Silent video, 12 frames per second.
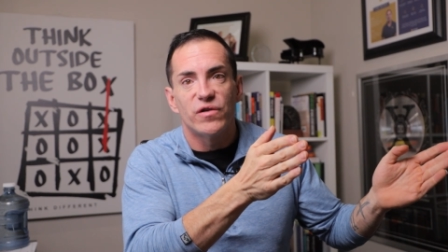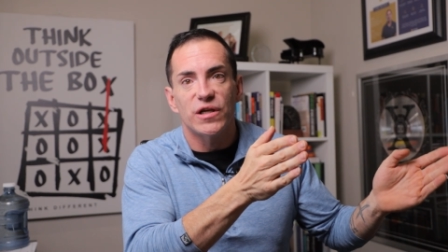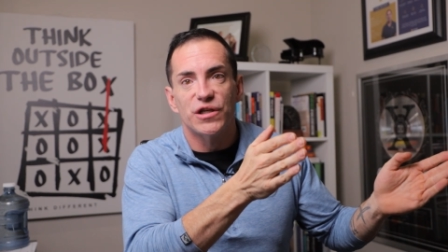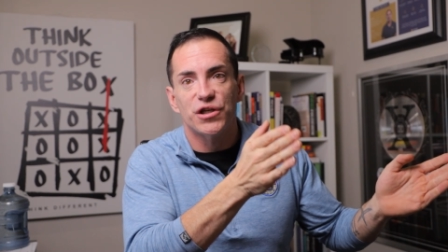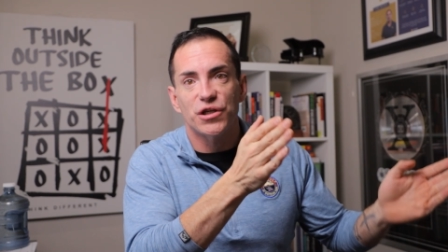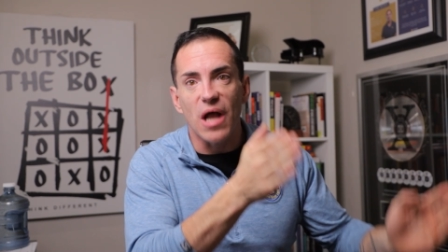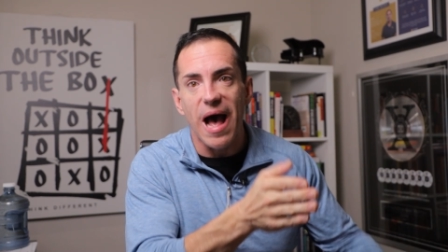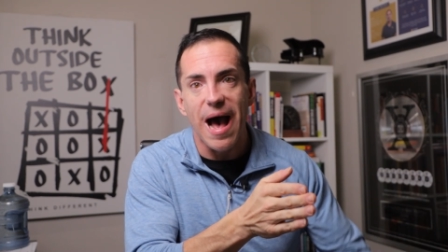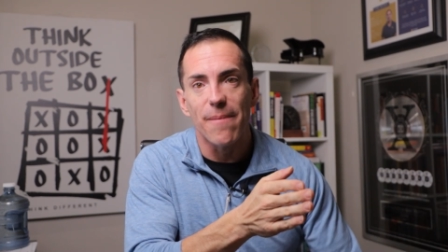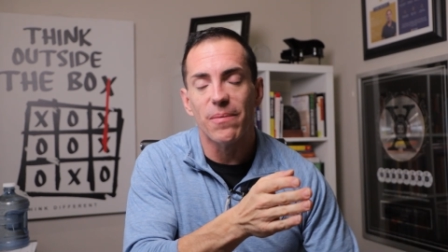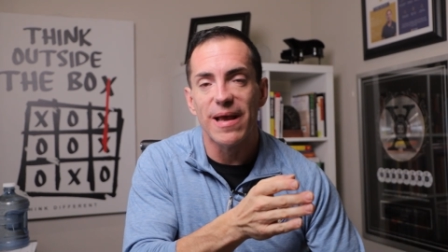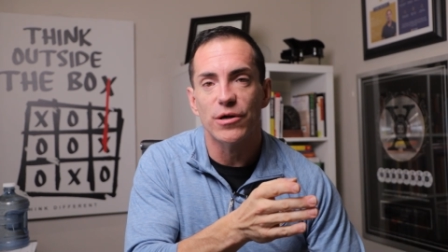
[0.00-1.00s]
to
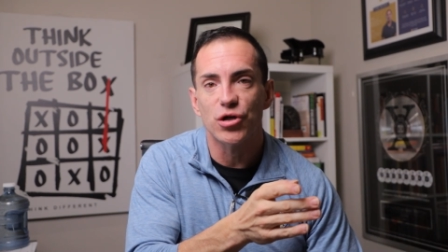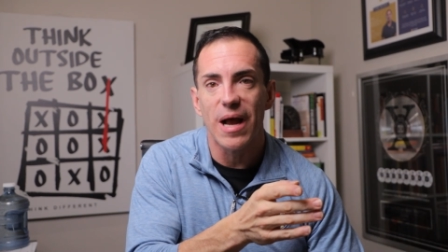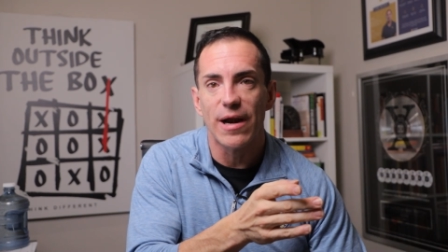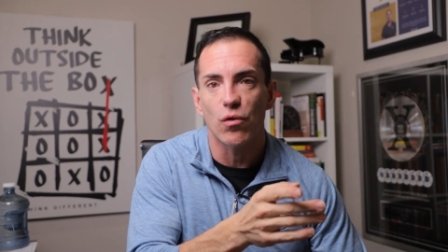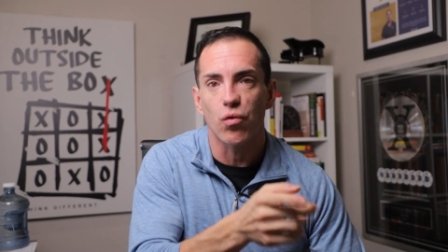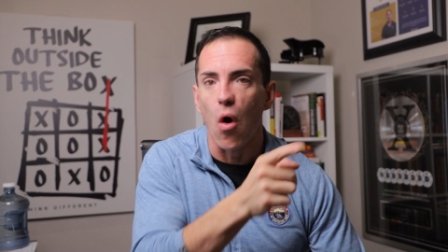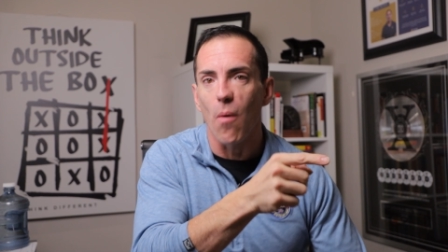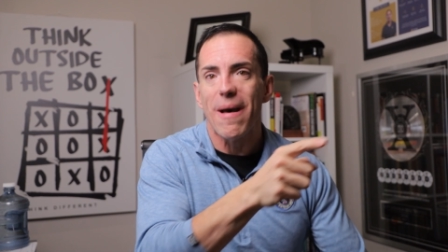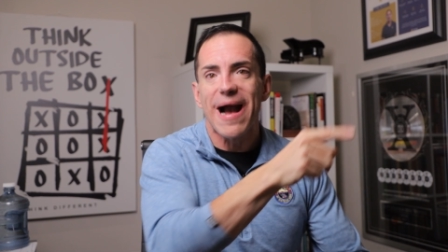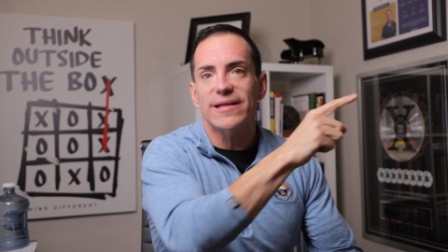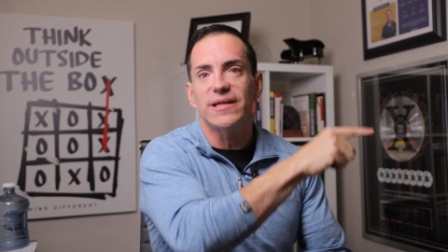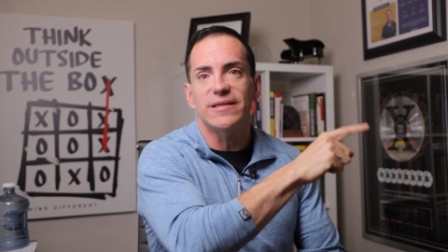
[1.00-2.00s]
stop and try to roll
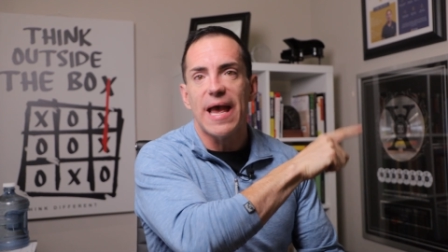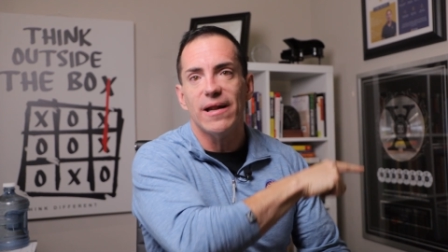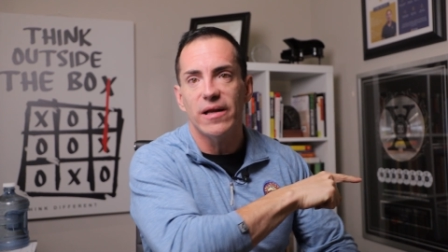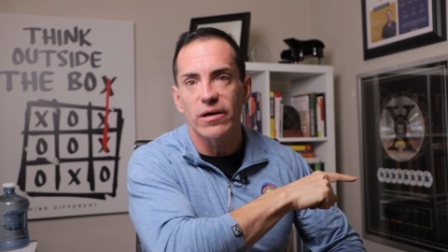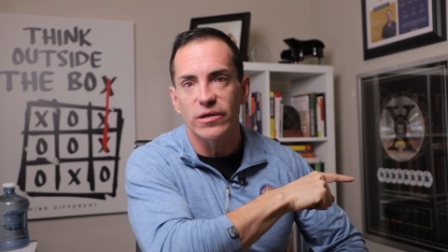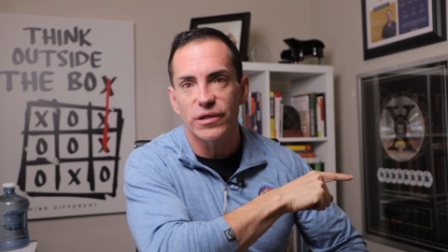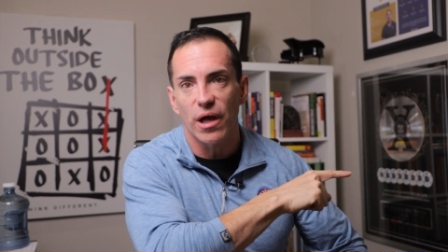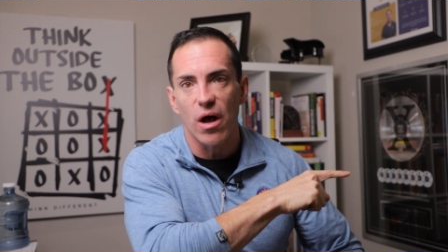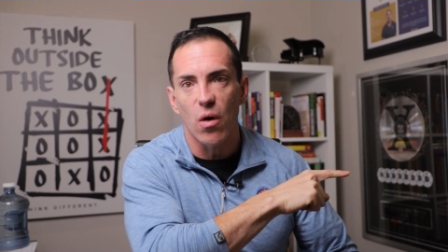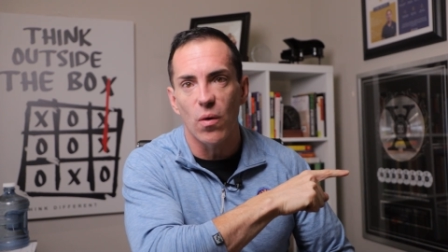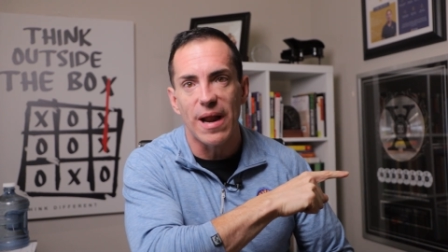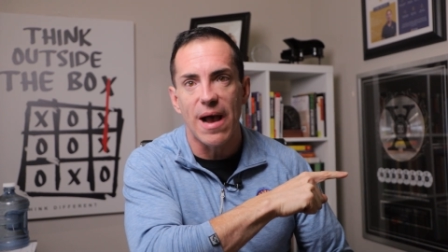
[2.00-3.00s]
back to 10 years
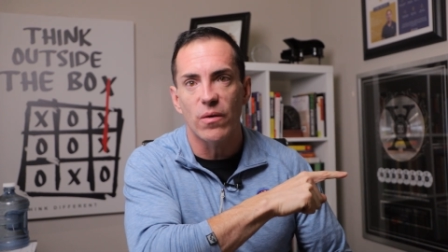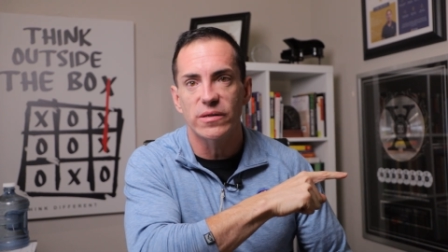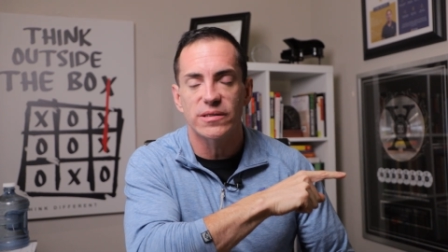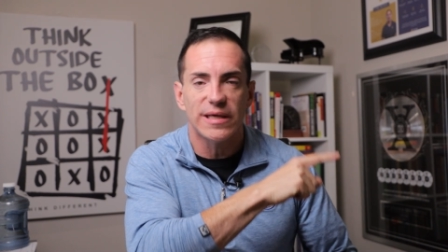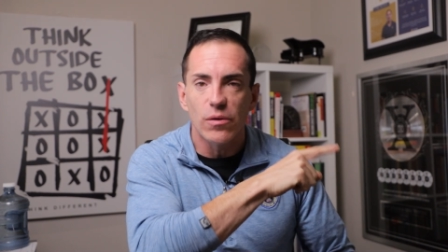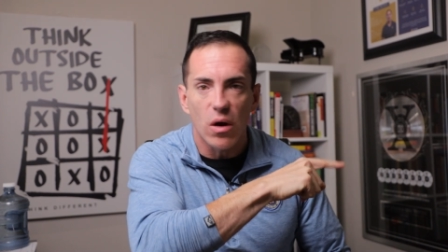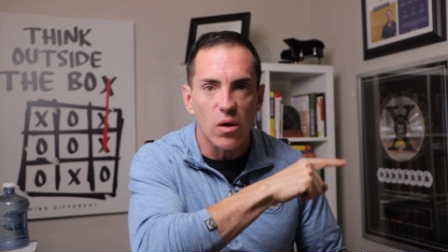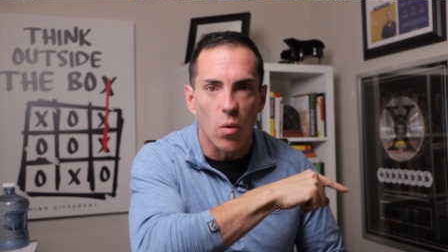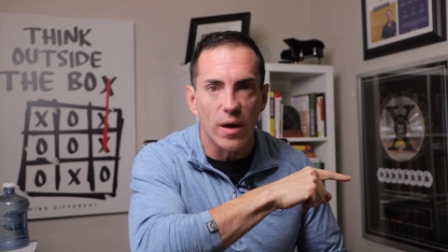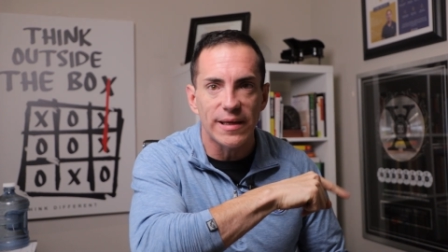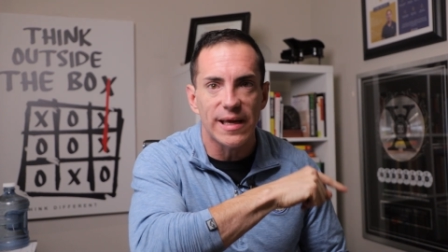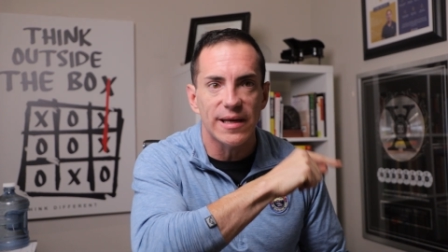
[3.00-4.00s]
ago when I was zero to
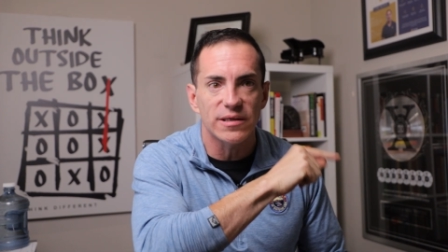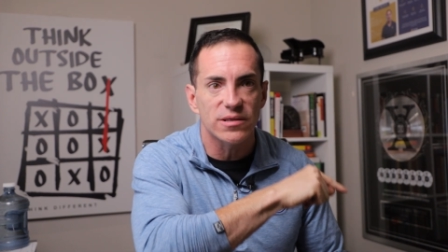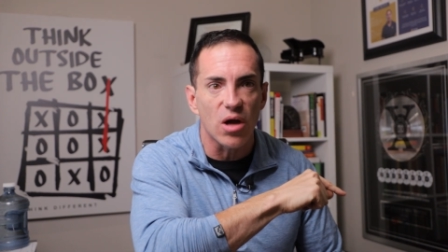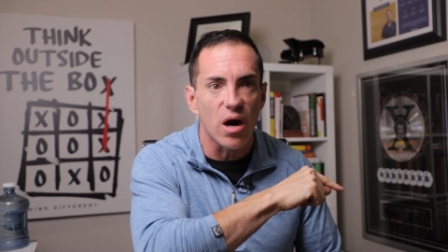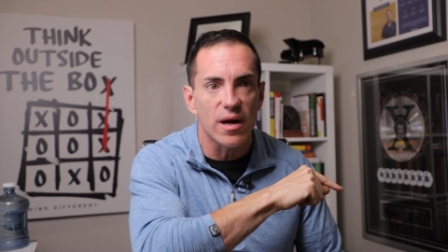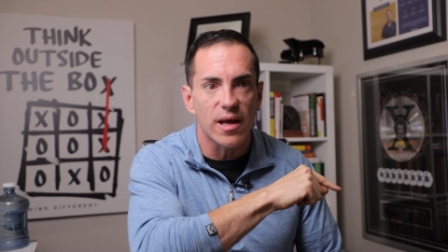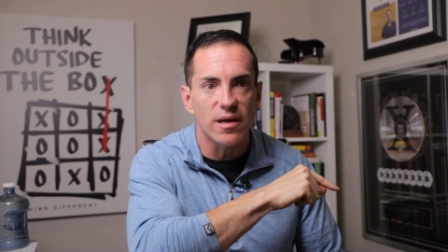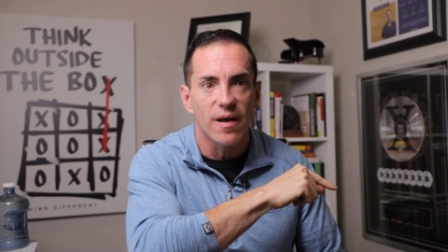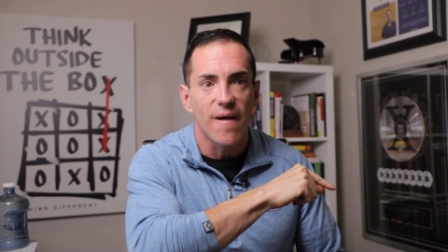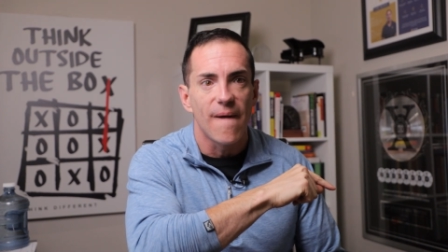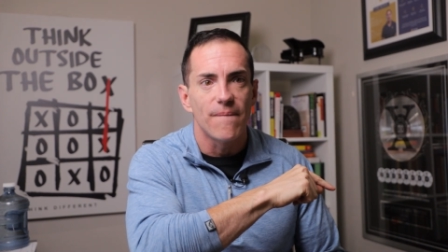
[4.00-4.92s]
one getting started